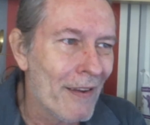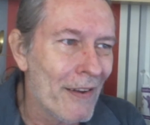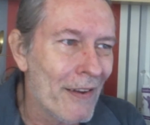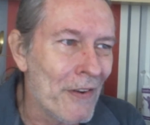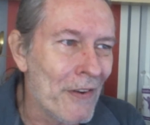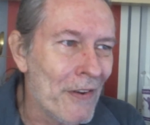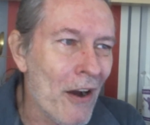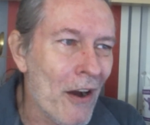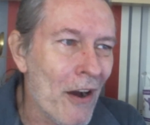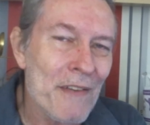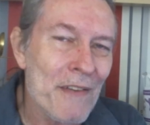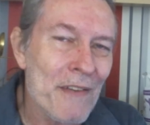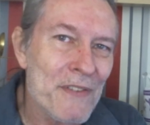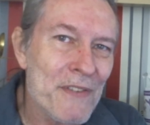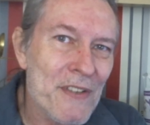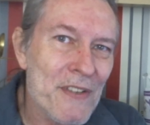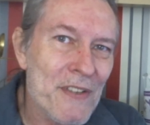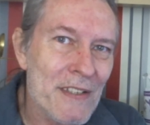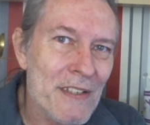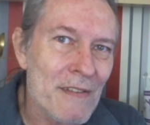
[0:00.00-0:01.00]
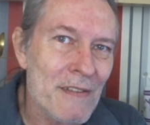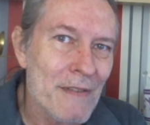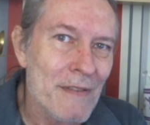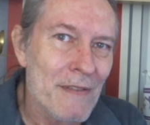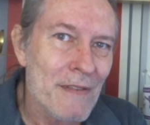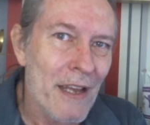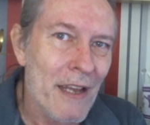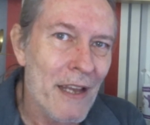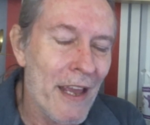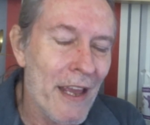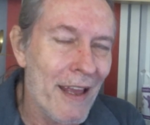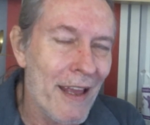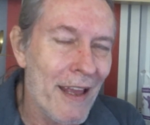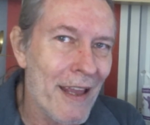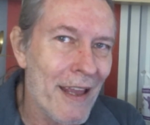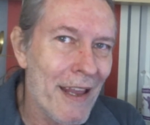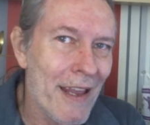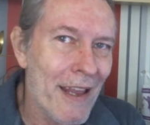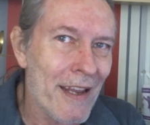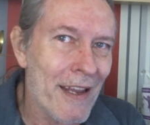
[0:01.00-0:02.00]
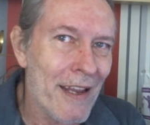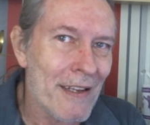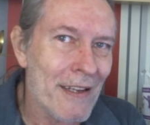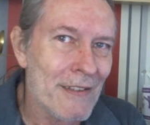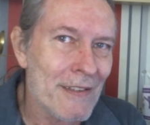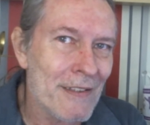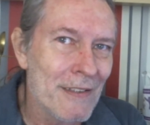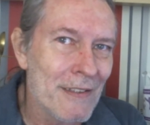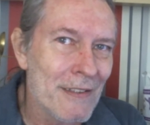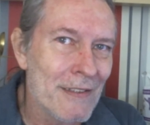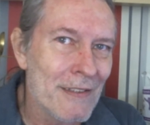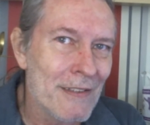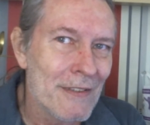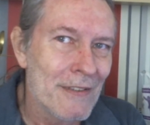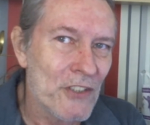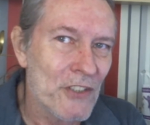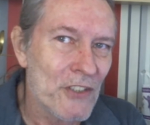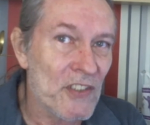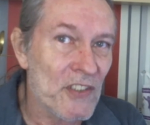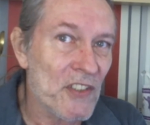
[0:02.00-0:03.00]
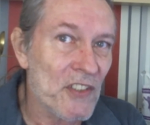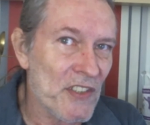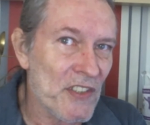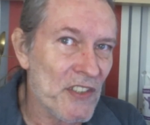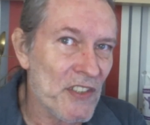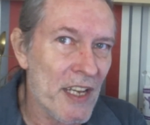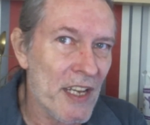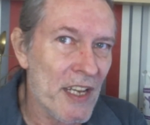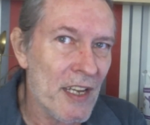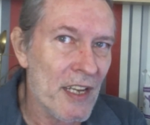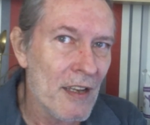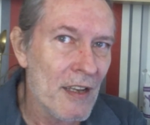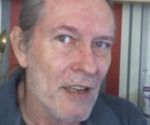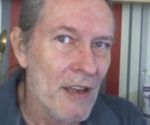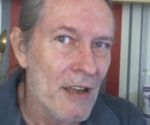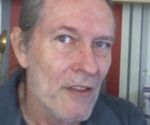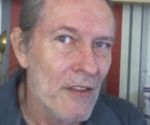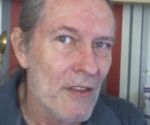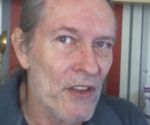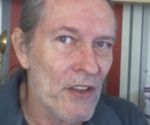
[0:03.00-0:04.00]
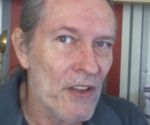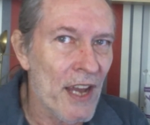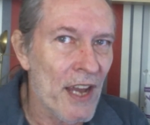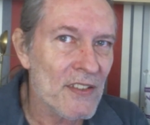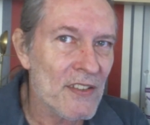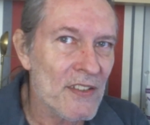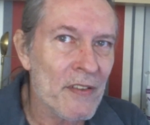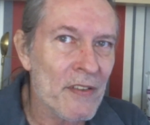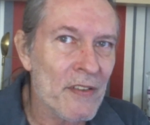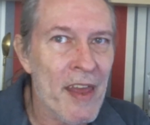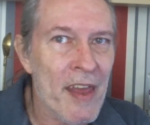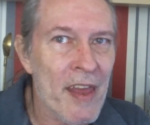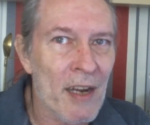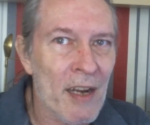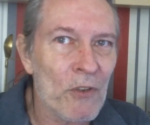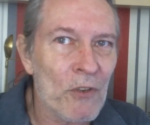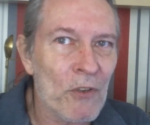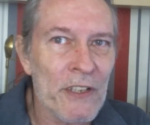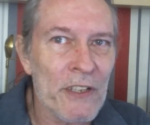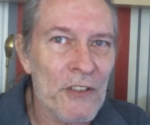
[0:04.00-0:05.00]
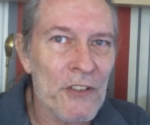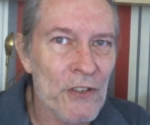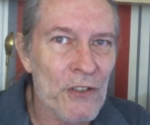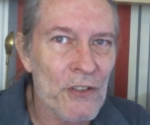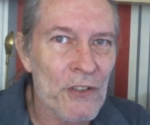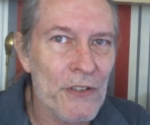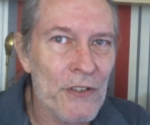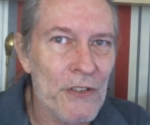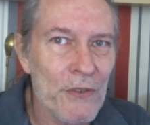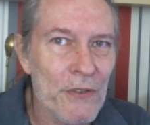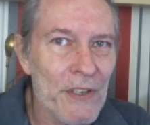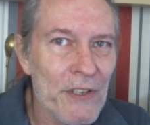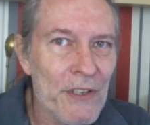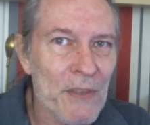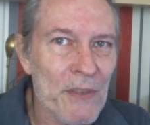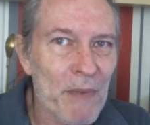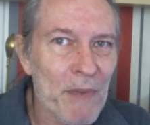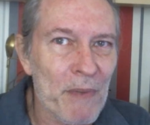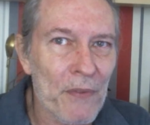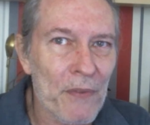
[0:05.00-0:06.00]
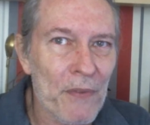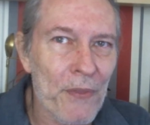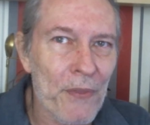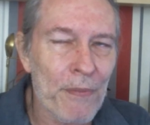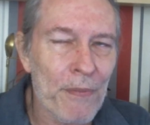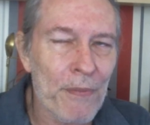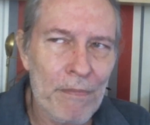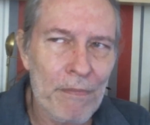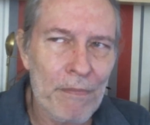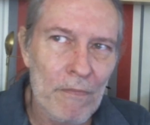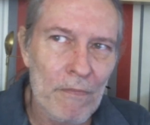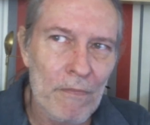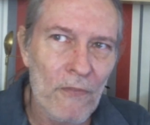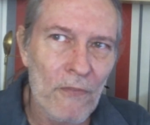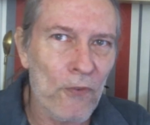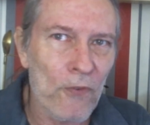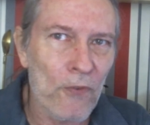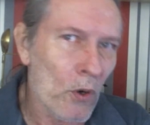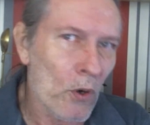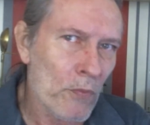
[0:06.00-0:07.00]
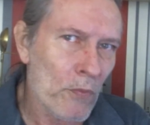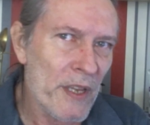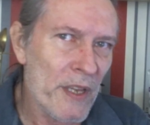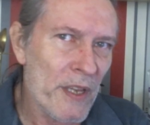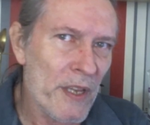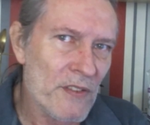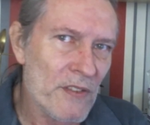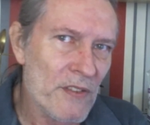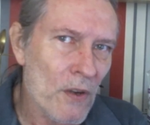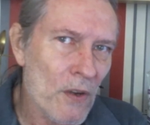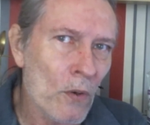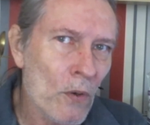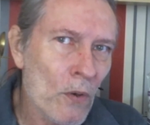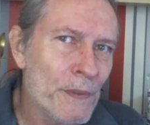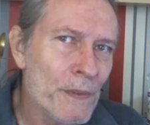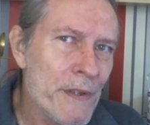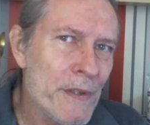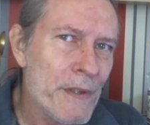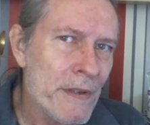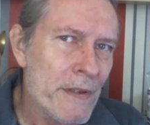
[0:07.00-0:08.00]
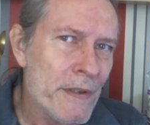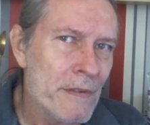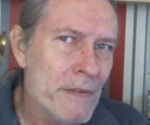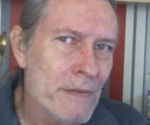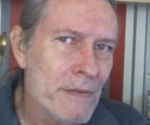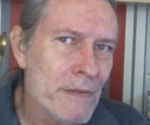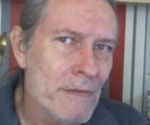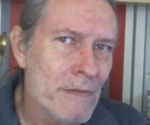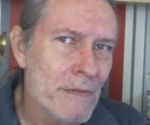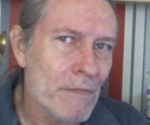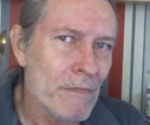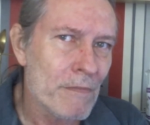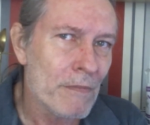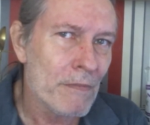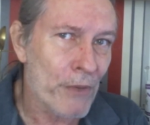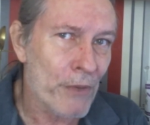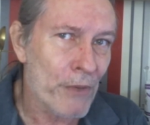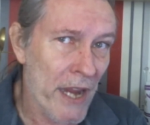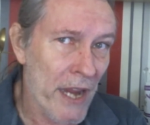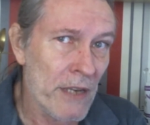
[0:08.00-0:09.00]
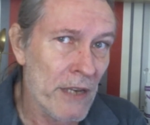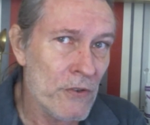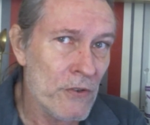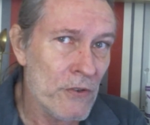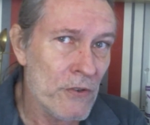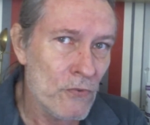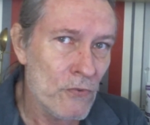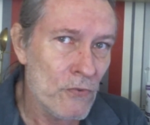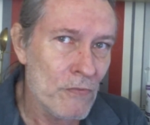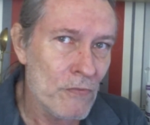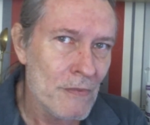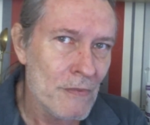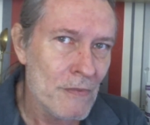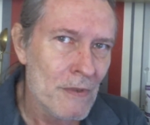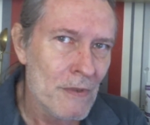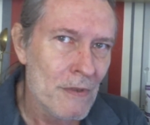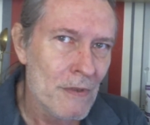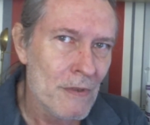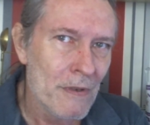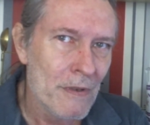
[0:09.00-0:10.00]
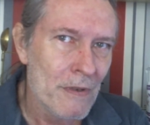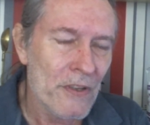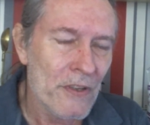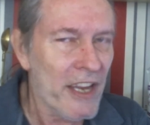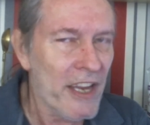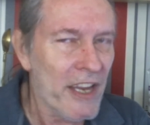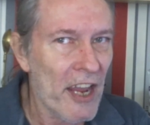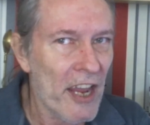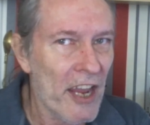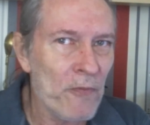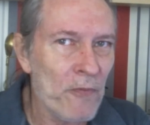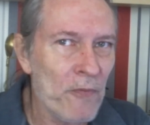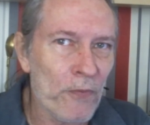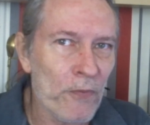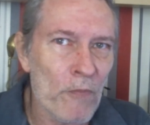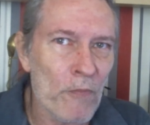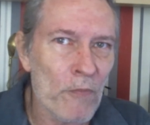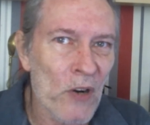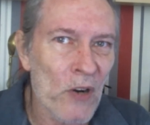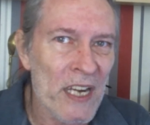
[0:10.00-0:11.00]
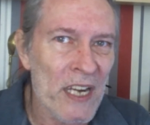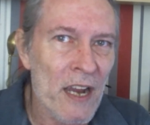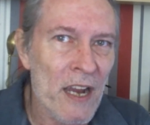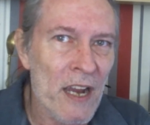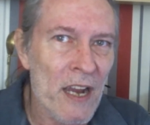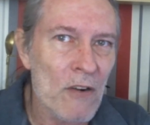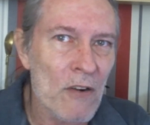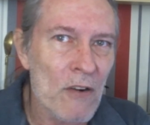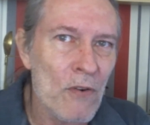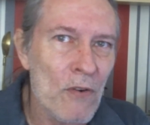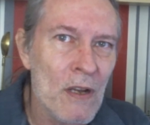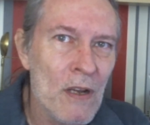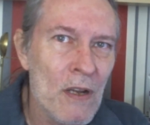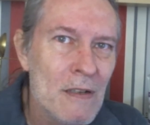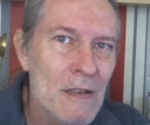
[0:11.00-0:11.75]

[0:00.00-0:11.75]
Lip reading: And all of a sudden, and just to say, the nozzle that I'm going to show you is about 4 weeks old, brand new, came from Wanhao.